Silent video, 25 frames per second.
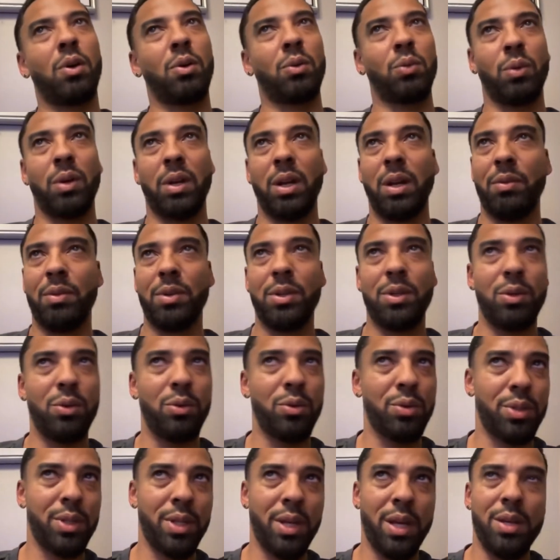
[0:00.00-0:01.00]
on whatever
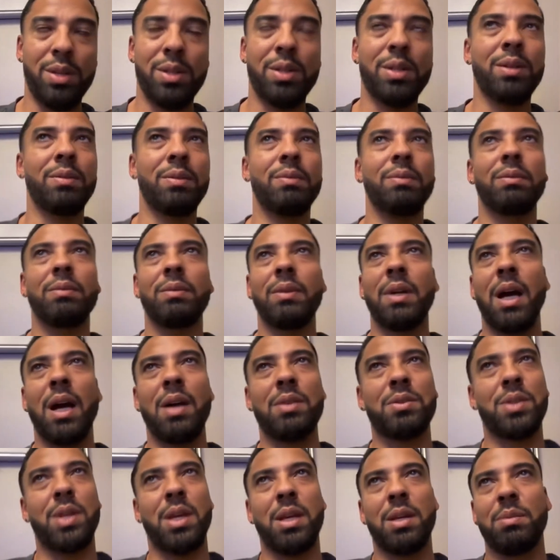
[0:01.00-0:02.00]
news station.
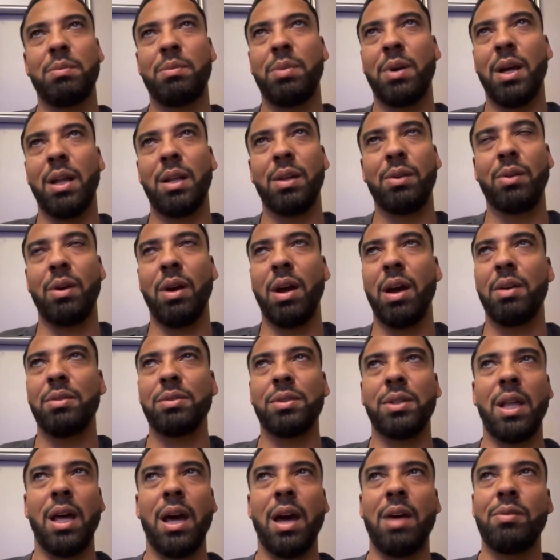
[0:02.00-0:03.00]
I'll take
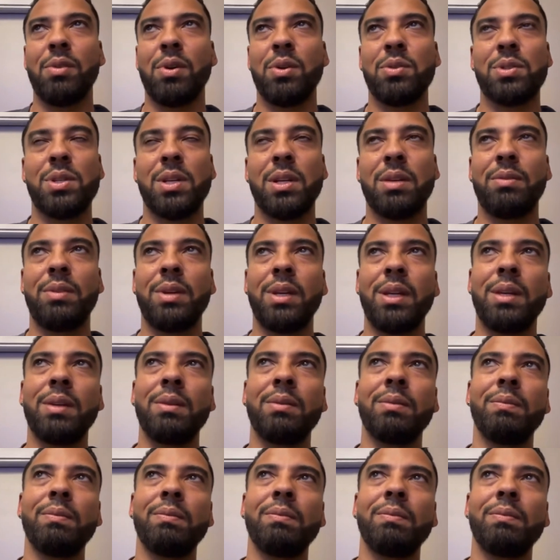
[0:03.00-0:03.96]
polygraphs live on TV.